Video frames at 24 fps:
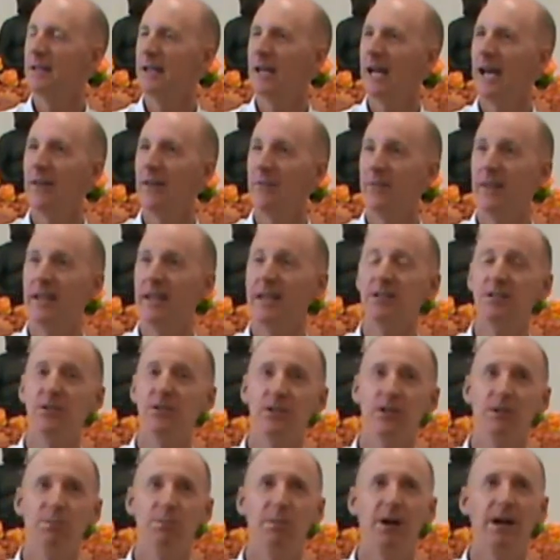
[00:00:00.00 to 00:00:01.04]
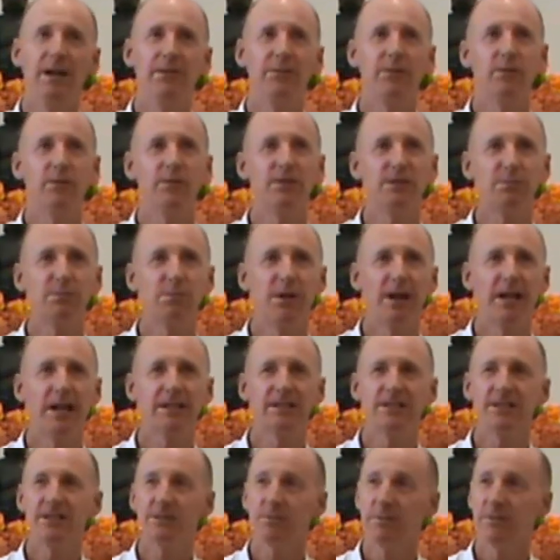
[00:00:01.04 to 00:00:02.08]
and then do the mindfulness
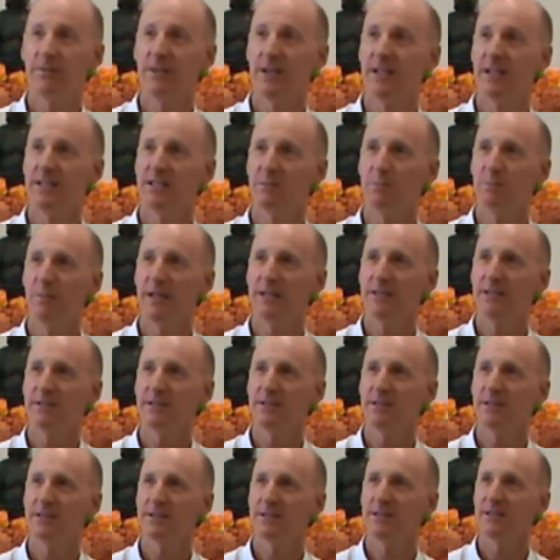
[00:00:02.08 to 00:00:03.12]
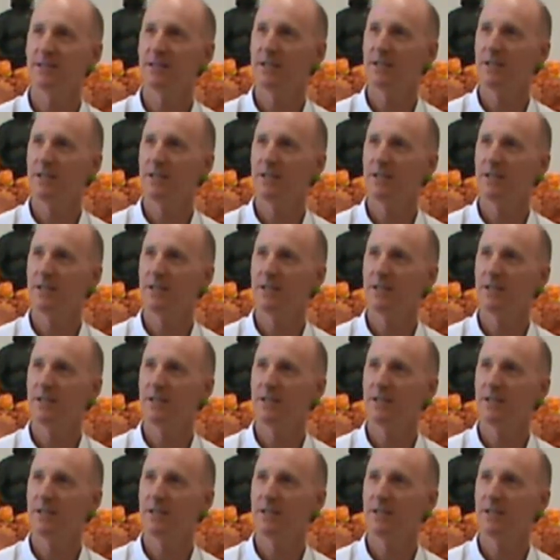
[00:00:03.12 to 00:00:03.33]
practice with that as a basis.